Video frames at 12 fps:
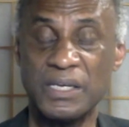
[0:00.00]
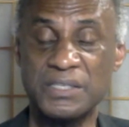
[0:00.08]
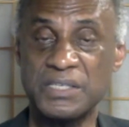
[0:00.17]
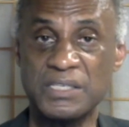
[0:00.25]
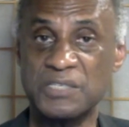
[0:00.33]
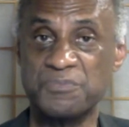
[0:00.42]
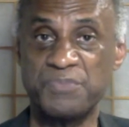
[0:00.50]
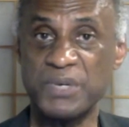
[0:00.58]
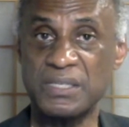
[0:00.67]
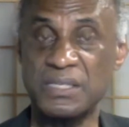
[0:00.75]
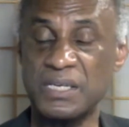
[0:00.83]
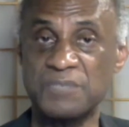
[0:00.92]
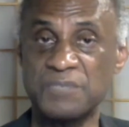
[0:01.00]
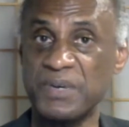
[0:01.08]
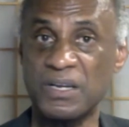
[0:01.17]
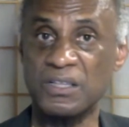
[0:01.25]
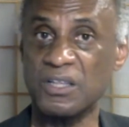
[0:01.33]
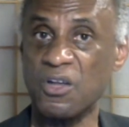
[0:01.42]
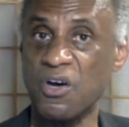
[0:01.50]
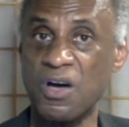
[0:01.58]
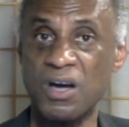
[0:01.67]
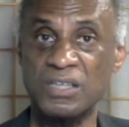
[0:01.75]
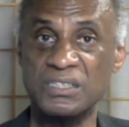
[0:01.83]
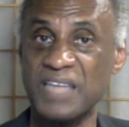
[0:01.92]
it's been a
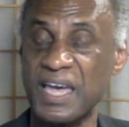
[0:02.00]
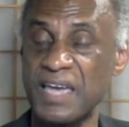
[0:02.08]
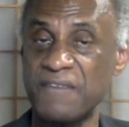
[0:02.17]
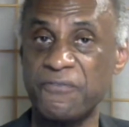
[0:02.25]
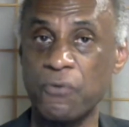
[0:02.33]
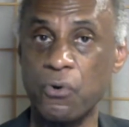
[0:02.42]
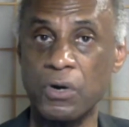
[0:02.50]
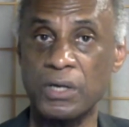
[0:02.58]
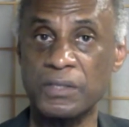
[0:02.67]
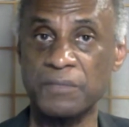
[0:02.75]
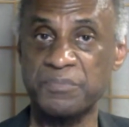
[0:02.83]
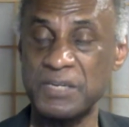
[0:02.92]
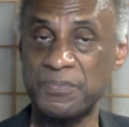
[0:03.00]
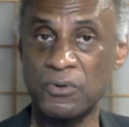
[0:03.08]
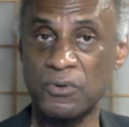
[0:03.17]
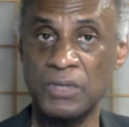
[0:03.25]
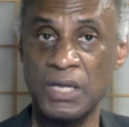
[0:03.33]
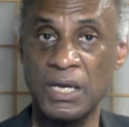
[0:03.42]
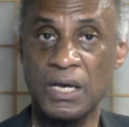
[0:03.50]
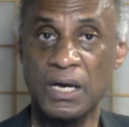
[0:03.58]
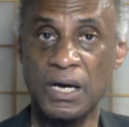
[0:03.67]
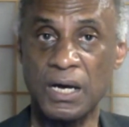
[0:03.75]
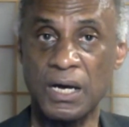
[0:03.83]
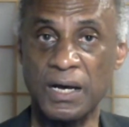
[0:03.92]
long day for the people.
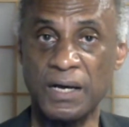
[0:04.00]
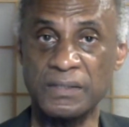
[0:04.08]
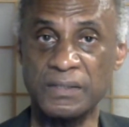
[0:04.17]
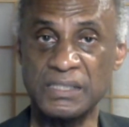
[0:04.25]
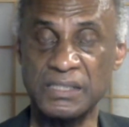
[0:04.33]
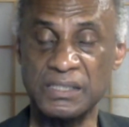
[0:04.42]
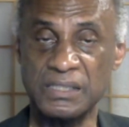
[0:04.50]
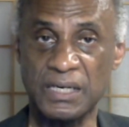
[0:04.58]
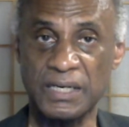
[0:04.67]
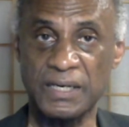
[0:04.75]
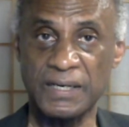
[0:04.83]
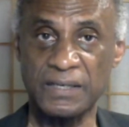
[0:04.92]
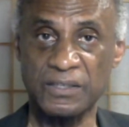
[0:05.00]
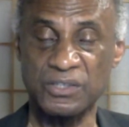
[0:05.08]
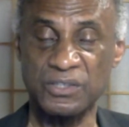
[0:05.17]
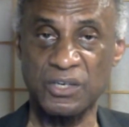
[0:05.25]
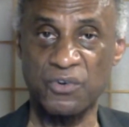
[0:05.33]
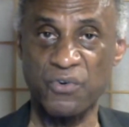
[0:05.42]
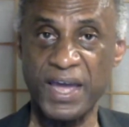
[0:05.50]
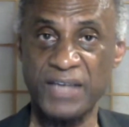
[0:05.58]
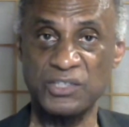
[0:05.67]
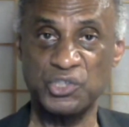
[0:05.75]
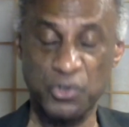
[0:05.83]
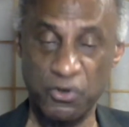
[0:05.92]
The
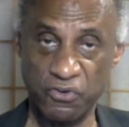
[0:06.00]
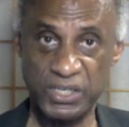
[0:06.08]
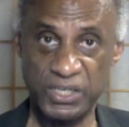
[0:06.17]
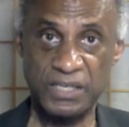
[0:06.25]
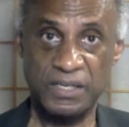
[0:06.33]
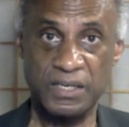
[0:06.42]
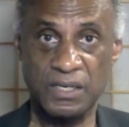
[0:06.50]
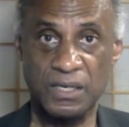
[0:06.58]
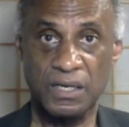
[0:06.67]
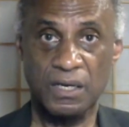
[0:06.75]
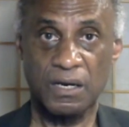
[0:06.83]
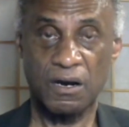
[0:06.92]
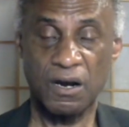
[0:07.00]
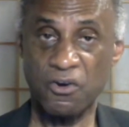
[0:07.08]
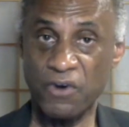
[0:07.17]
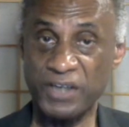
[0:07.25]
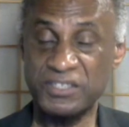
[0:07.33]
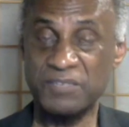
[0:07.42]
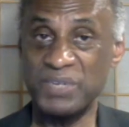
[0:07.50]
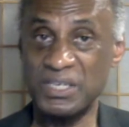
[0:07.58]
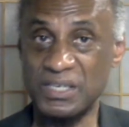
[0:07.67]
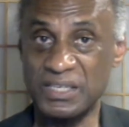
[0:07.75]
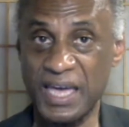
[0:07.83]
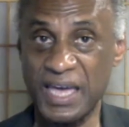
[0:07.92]
grand jury are going to
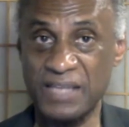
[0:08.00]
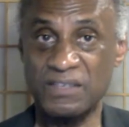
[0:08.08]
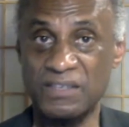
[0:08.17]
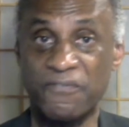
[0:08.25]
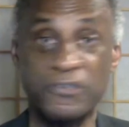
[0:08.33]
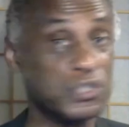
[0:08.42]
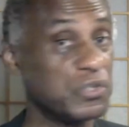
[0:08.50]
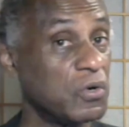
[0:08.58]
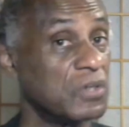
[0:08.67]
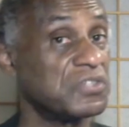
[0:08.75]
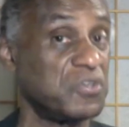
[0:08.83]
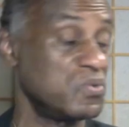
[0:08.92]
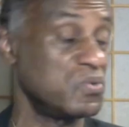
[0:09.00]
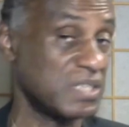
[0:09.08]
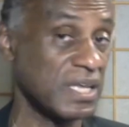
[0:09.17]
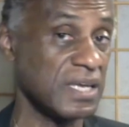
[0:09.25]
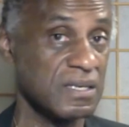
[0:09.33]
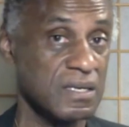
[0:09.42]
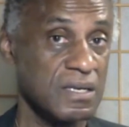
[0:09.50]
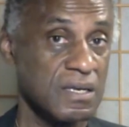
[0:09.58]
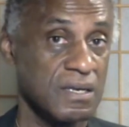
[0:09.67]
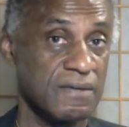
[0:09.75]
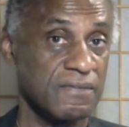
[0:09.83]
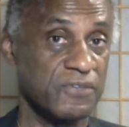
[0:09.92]
meet again for sure Tuesday.
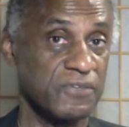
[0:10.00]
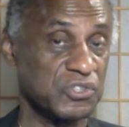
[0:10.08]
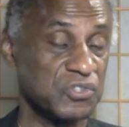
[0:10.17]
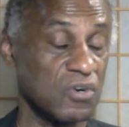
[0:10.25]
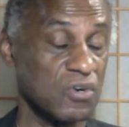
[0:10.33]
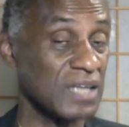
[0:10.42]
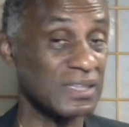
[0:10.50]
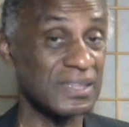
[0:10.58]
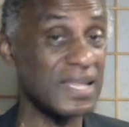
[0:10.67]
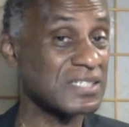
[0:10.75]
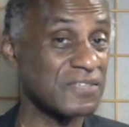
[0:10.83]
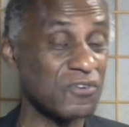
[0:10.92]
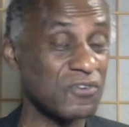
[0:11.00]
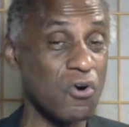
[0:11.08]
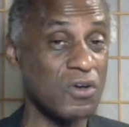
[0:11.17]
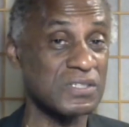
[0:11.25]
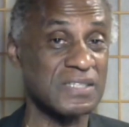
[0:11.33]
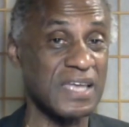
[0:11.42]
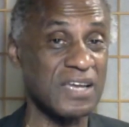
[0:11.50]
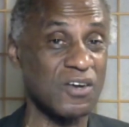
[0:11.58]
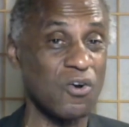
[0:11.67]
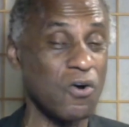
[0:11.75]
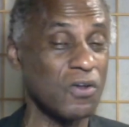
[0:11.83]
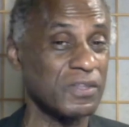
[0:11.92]
For sure, unless, of course, they
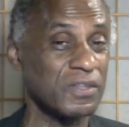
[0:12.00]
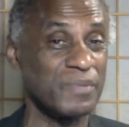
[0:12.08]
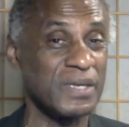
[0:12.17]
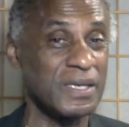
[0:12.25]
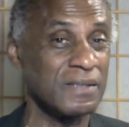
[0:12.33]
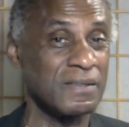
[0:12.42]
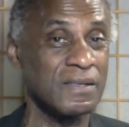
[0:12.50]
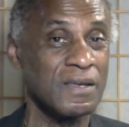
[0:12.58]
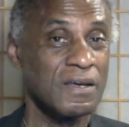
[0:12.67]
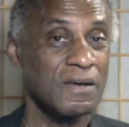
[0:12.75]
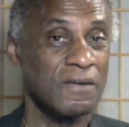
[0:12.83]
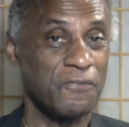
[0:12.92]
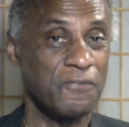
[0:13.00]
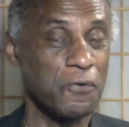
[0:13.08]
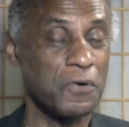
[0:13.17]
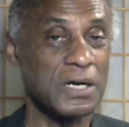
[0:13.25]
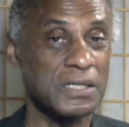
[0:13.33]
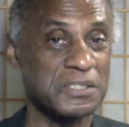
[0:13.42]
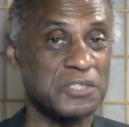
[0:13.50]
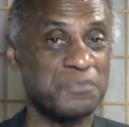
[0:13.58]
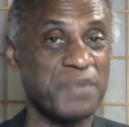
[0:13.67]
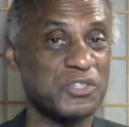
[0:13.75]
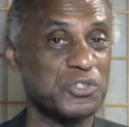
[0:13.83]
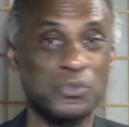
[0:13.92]
call them in for a
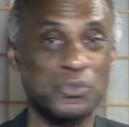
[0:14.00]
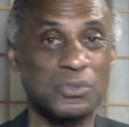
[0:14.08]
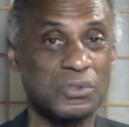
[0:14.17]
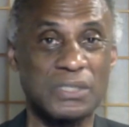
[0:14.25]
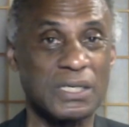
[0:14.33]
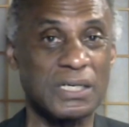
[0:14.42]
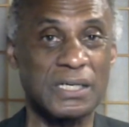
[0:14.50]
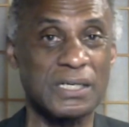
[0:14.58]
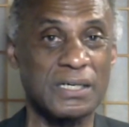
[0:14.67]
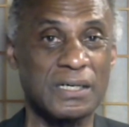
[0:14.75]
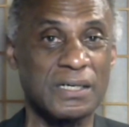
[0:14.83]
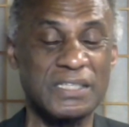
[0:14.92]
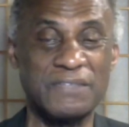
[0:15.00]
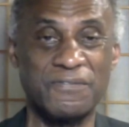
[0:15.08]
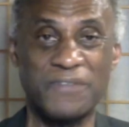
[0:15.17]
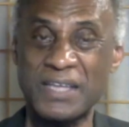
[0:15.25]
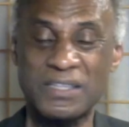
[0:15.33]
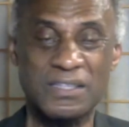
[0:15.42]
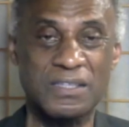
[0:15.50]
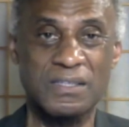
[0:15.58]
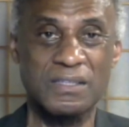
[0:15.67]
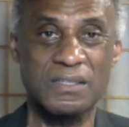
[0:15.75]
special event